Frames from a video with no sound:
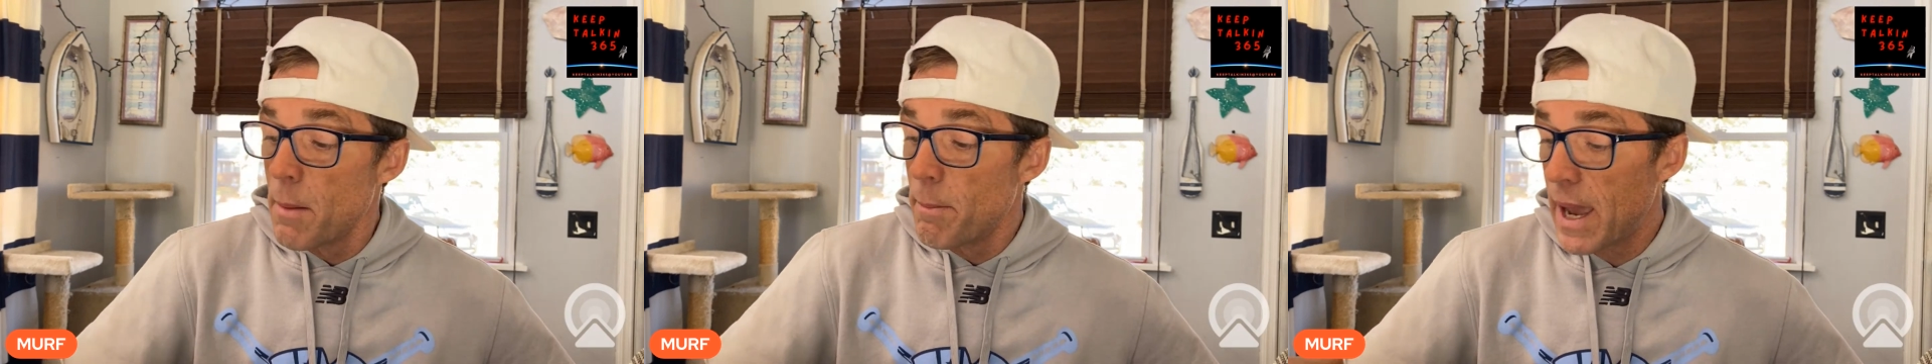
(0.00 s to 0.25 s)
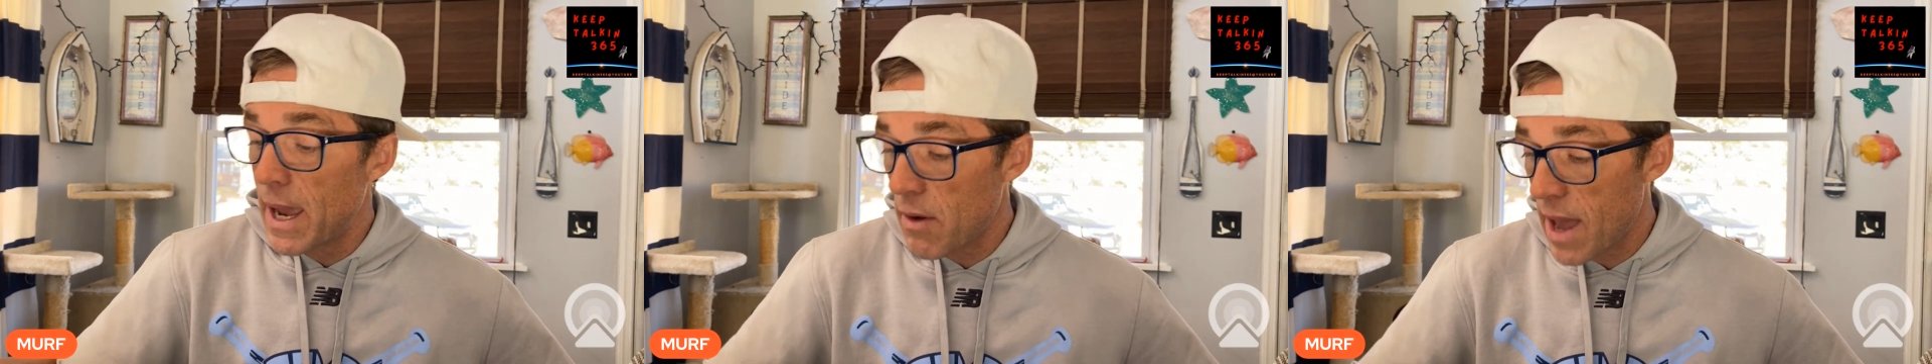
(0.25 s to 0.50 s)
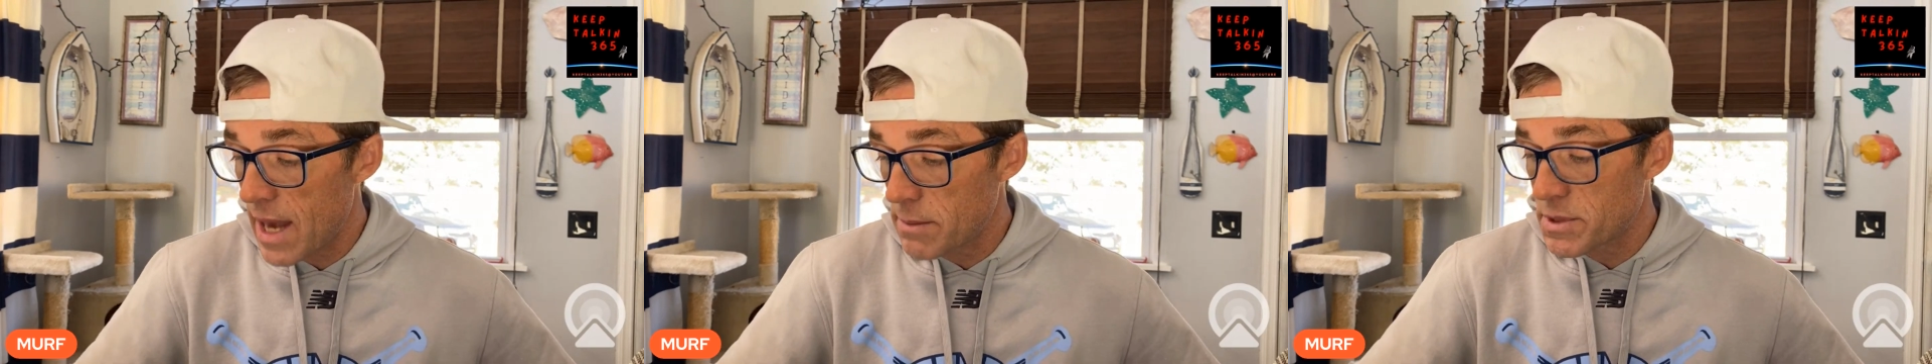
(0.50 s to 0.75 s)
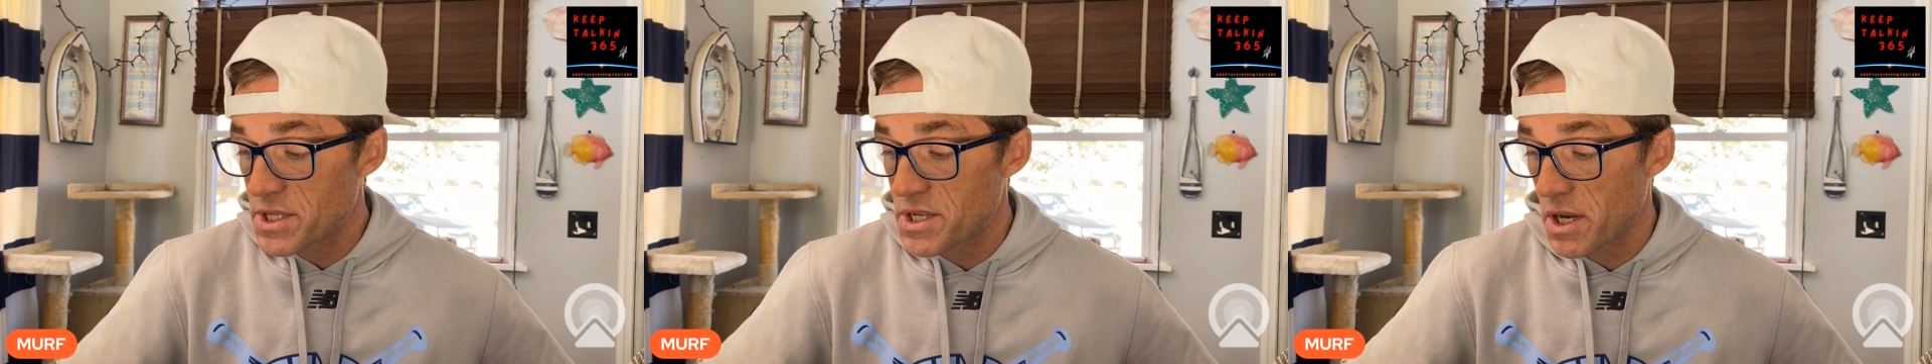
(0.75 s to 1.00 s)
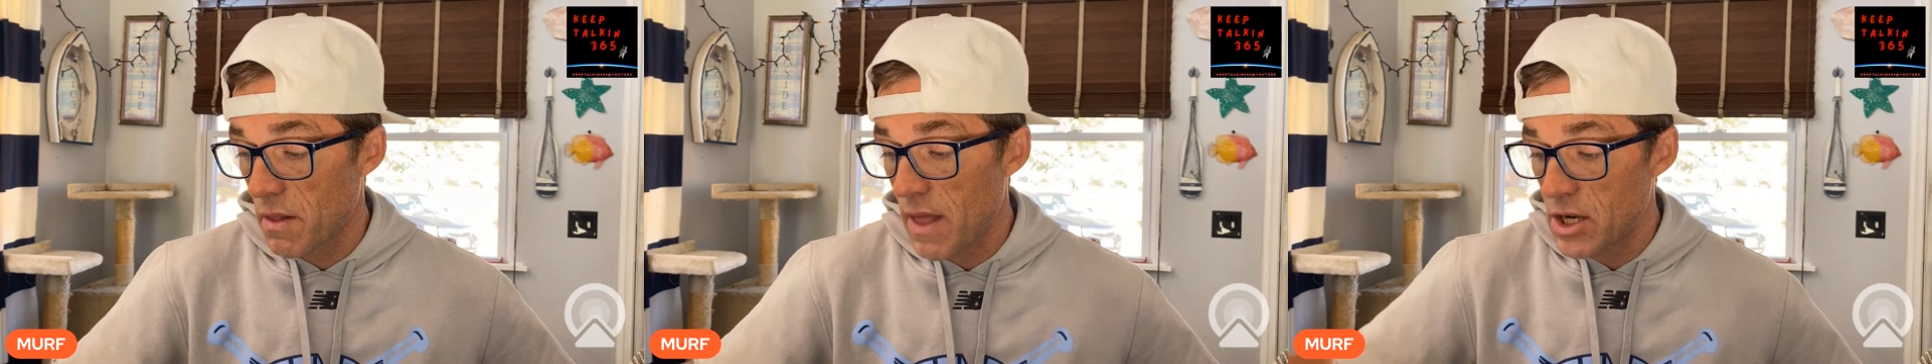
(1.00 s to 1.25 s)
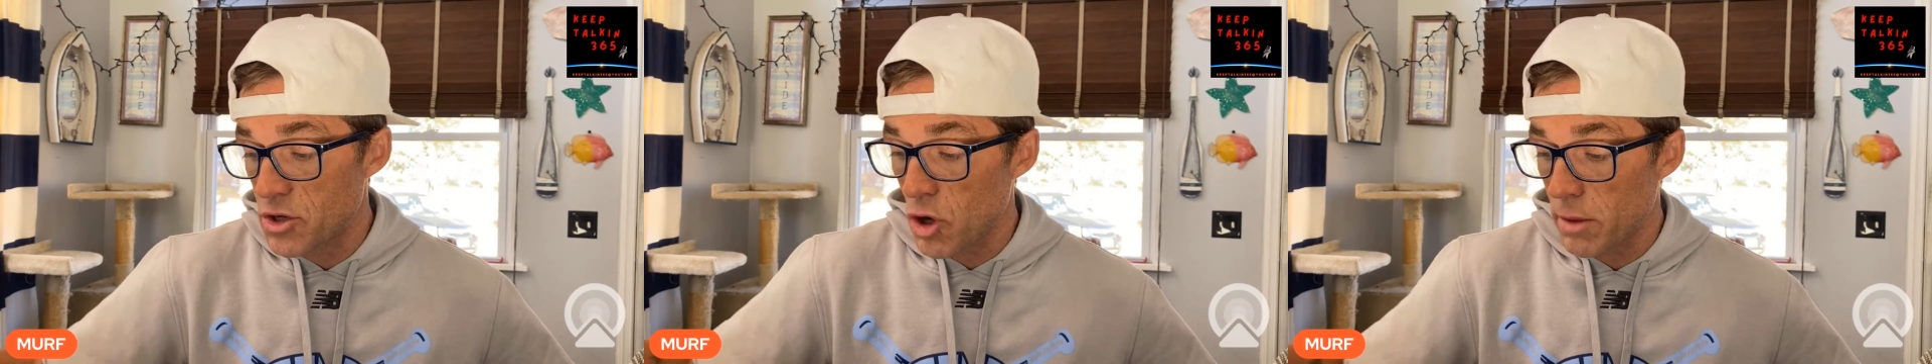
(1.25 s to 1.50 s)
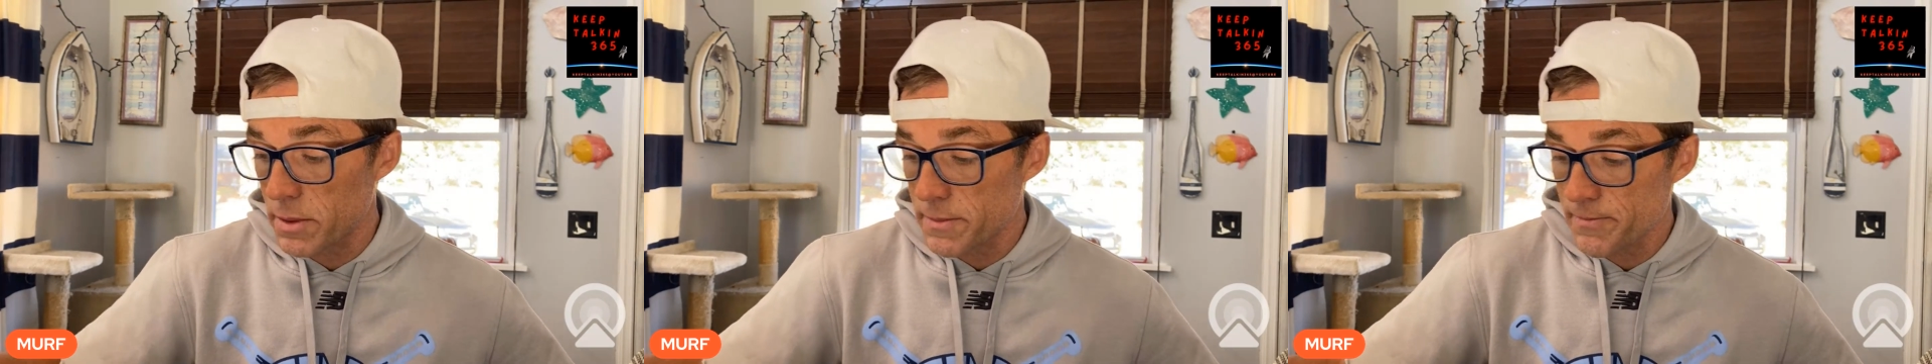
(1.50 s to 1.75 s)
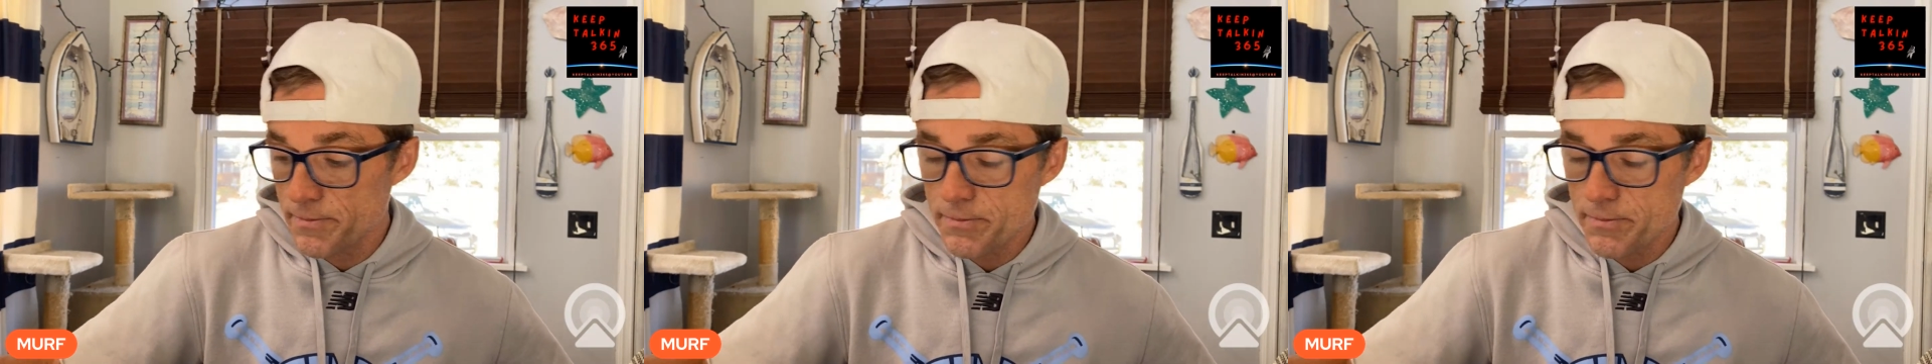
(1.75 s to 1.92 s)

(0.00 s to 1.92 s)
Mayor Adams is in a lot of trouble.